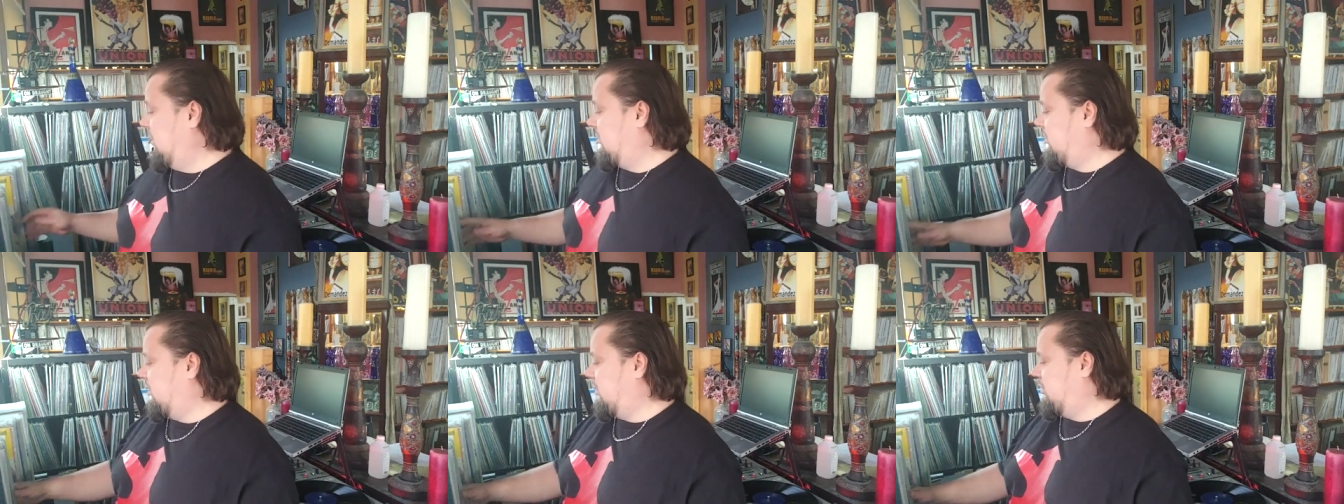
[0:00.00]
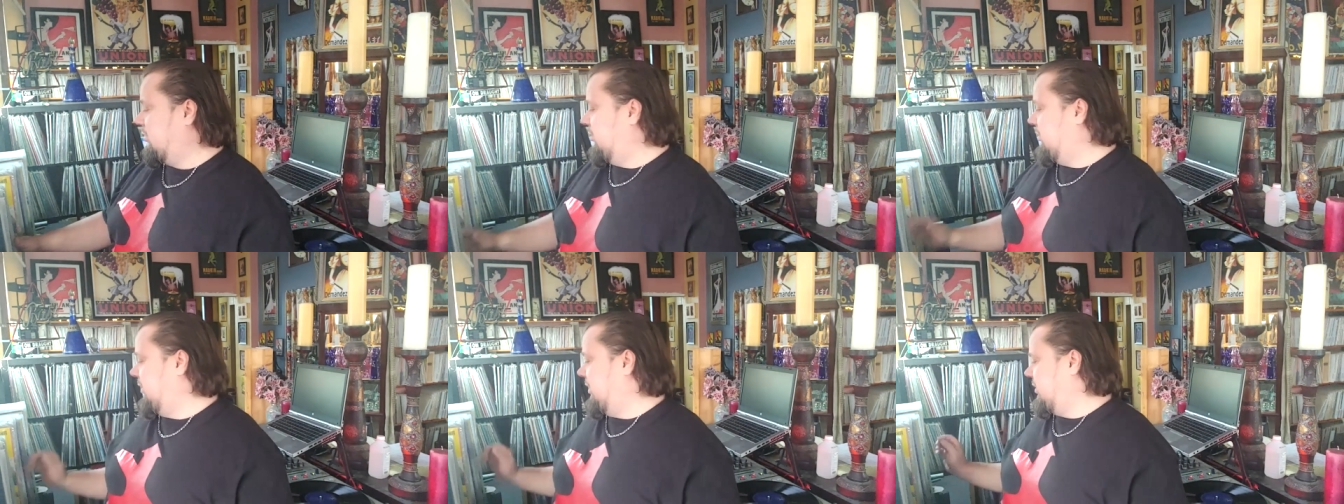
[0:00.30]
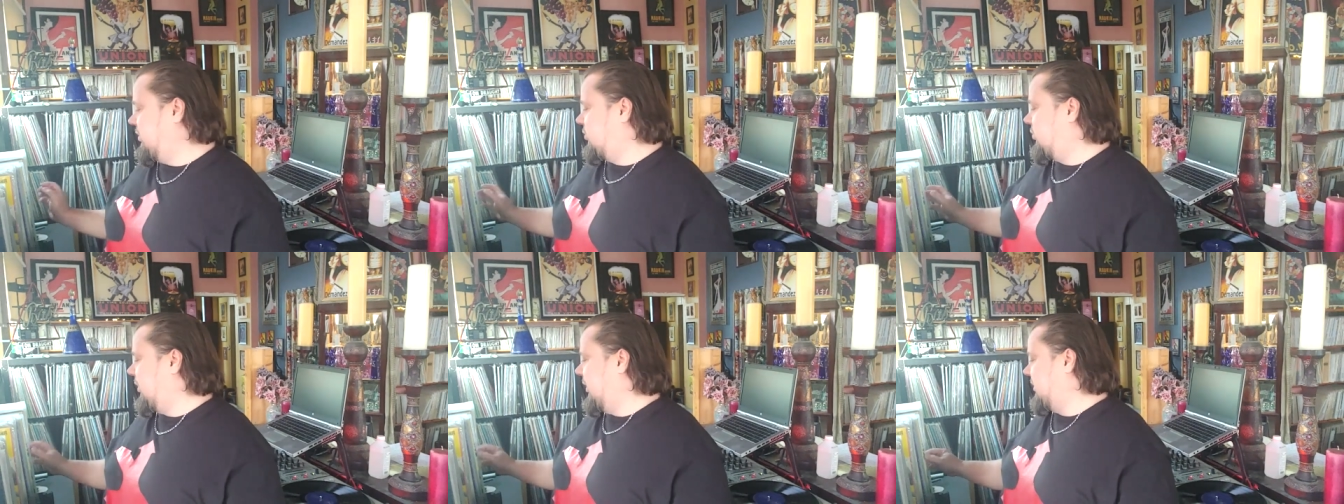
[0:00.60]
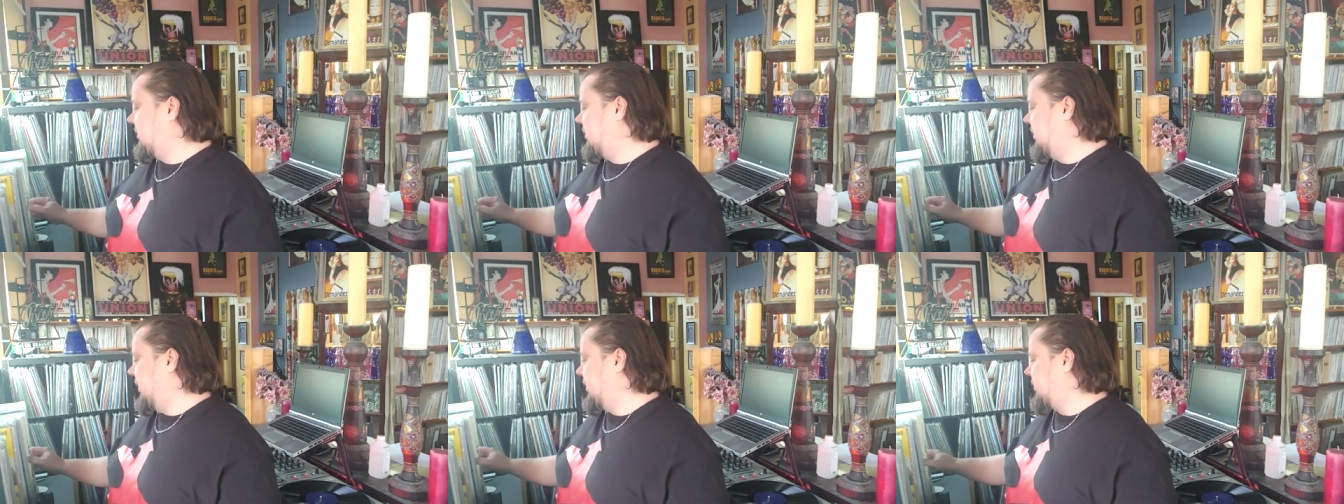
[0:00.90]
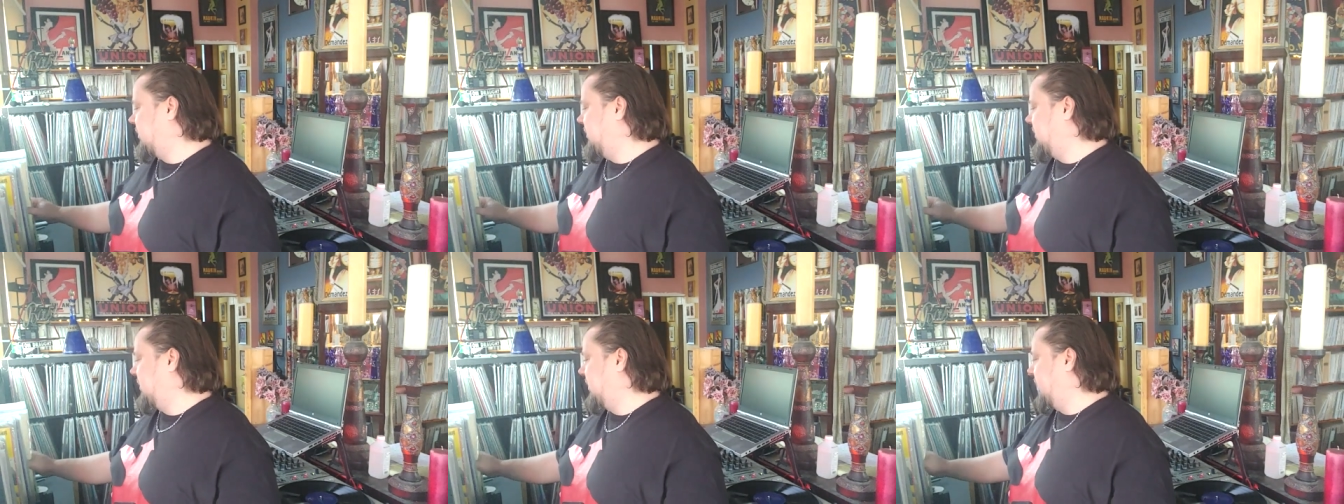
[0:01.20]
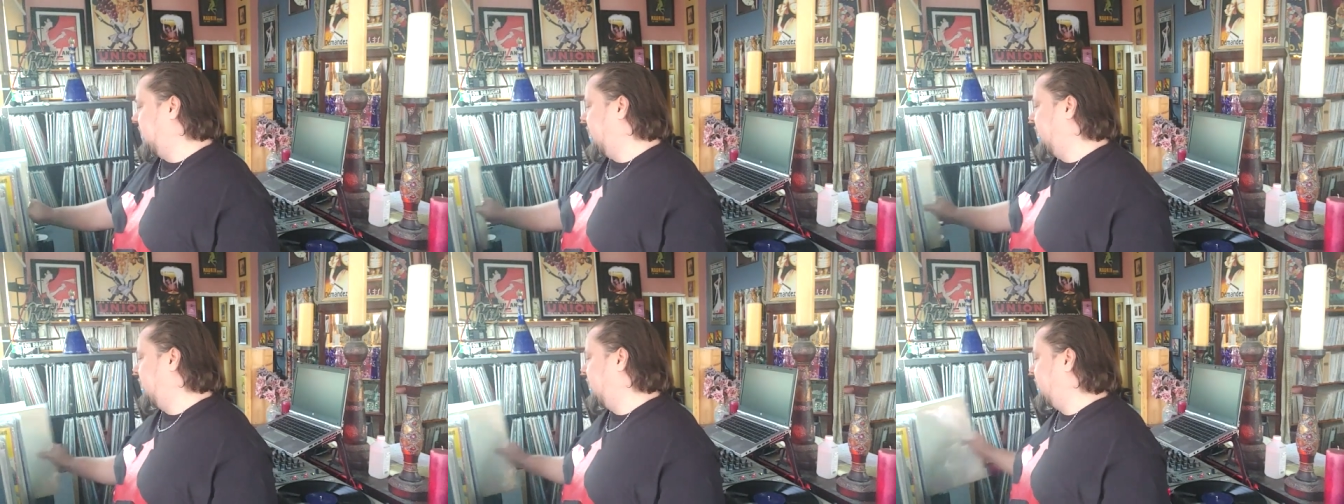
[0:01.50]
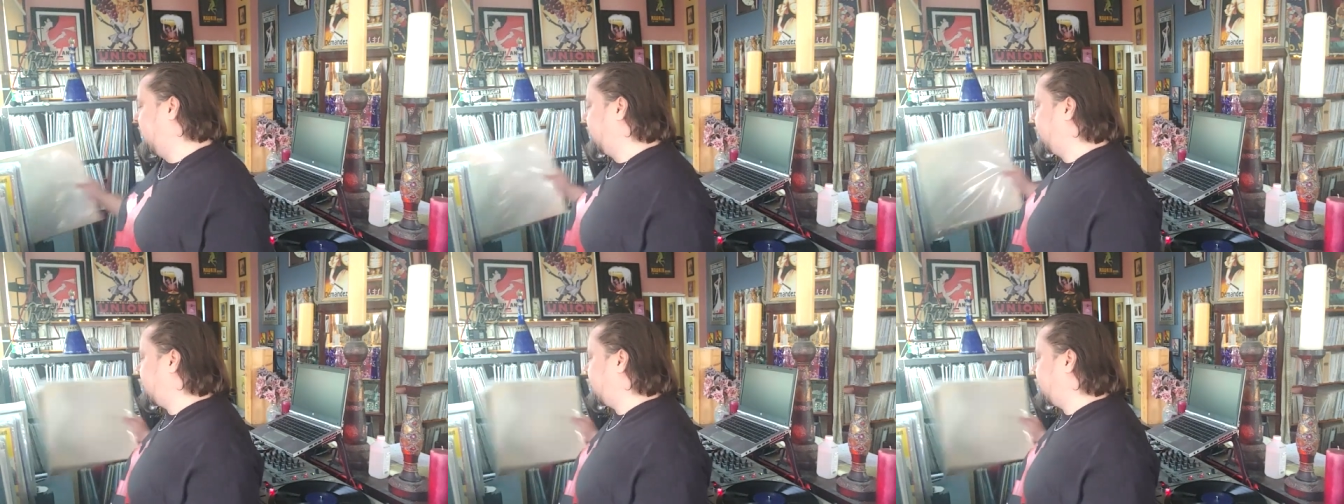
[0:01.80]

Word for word: They're doing these great sessions together.